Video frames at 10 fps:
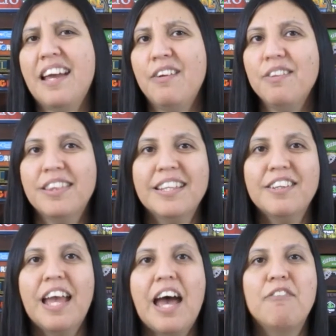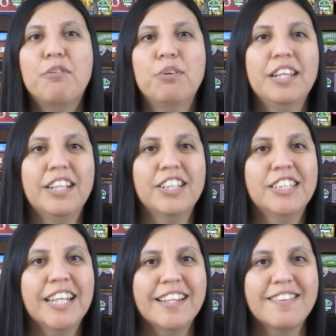don't think you have a really good
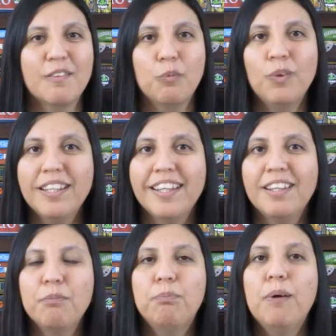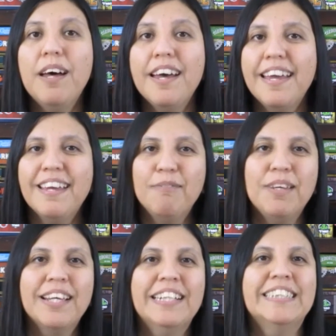chance at winning. But
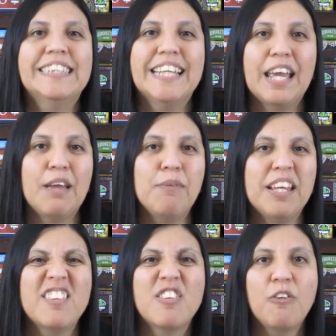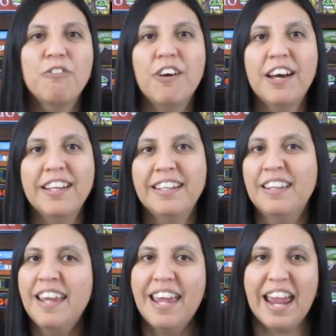because the game being so fun and
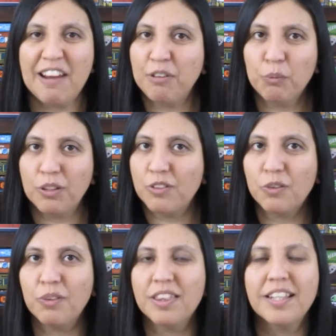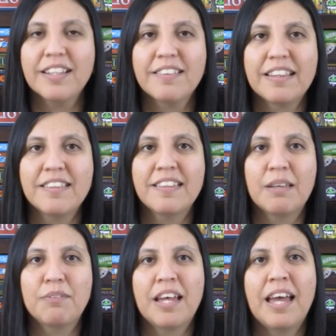everyone doing things at the
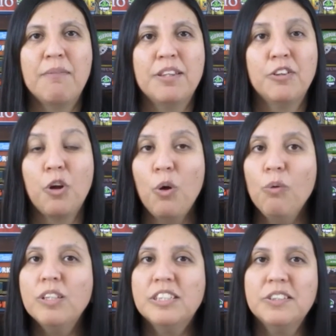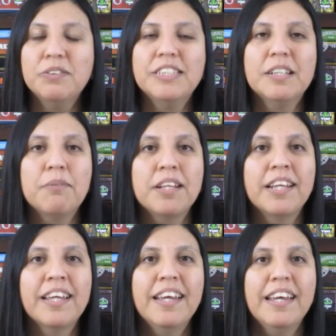same time and they're always doing
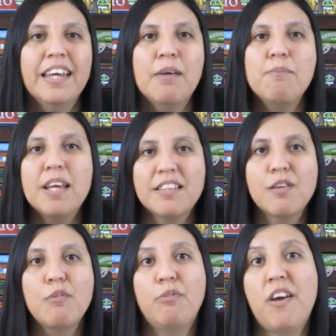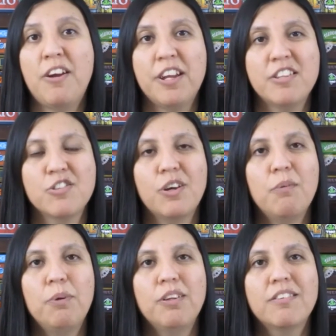something, it makes it very
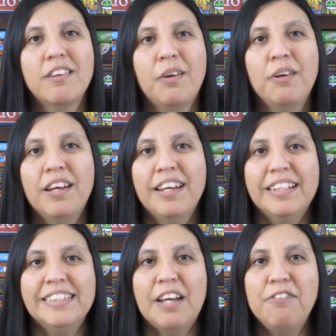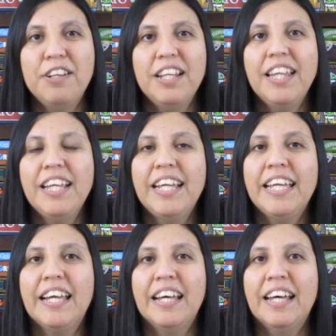enjoyable. So
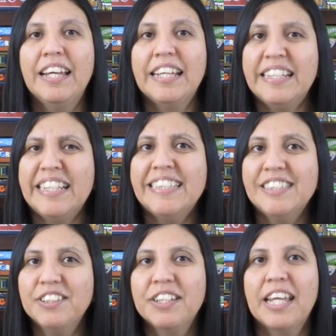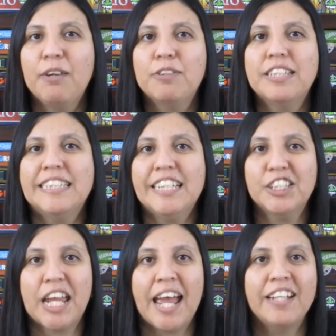definitely an easier game to
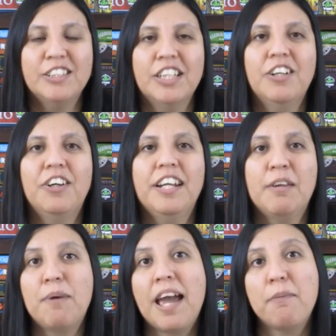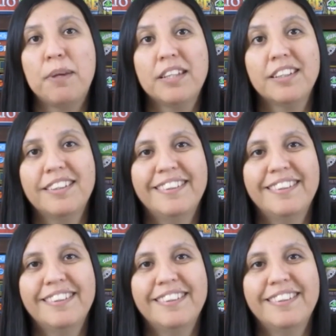teach and to learn, in my opinion.